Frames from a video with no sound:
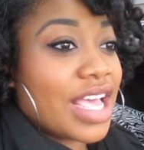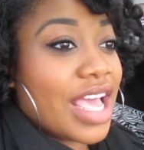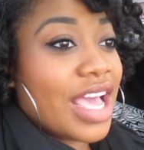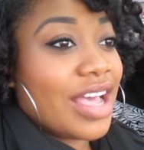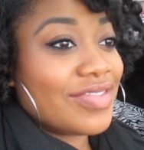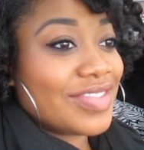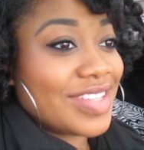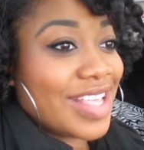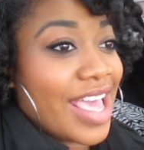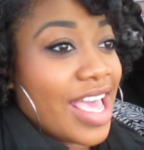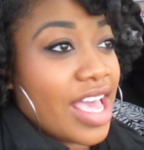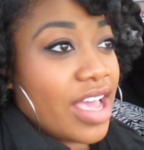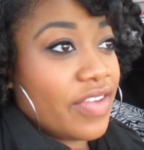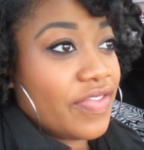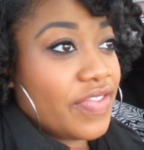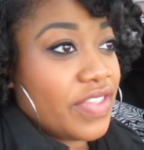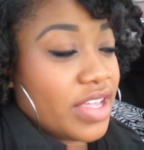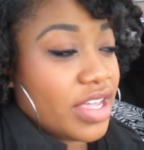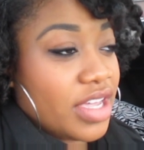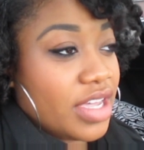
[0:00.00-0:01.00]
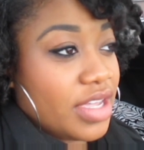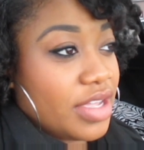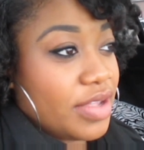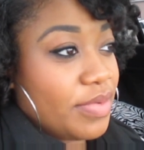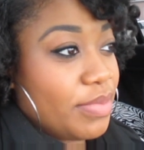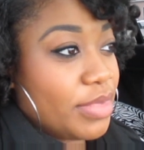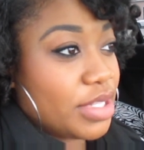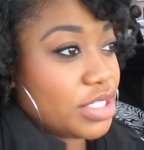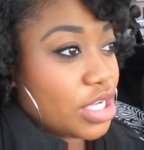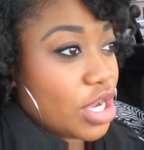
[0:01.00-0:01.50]
I have to have the
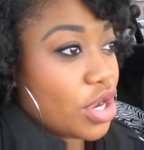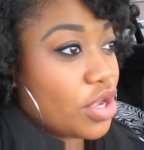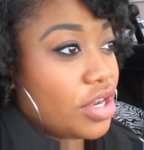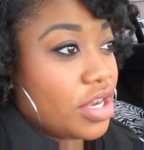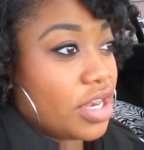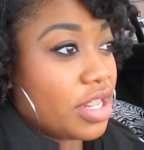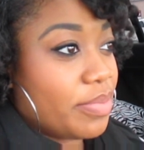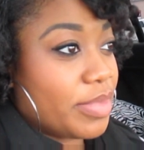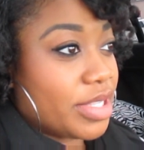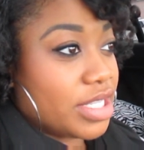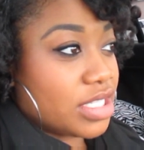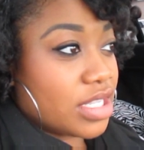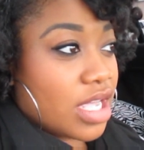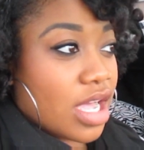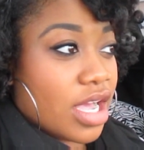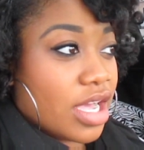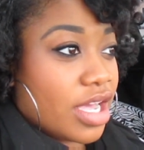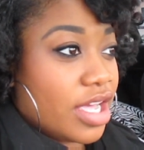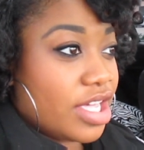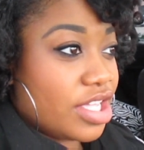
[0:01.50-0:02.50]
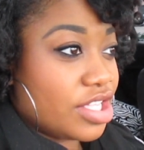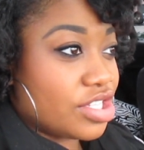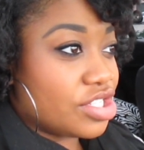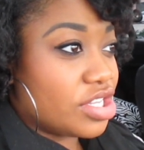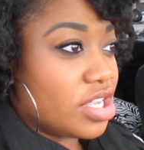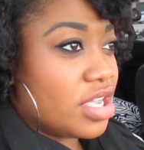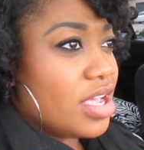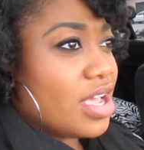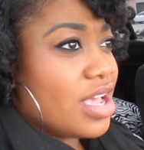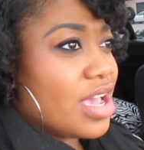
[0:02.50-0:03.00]
maternity massage
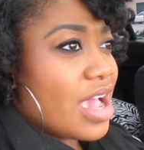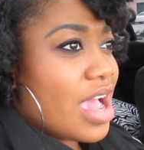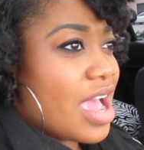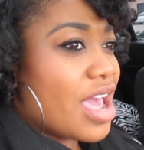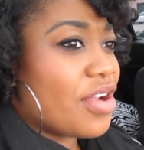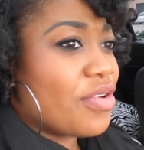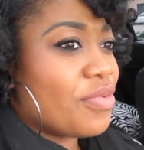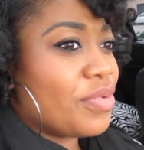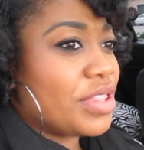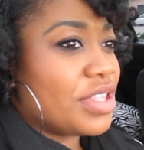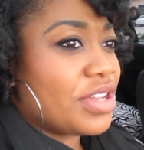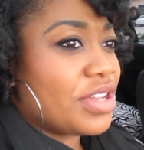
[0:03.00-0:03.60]
don't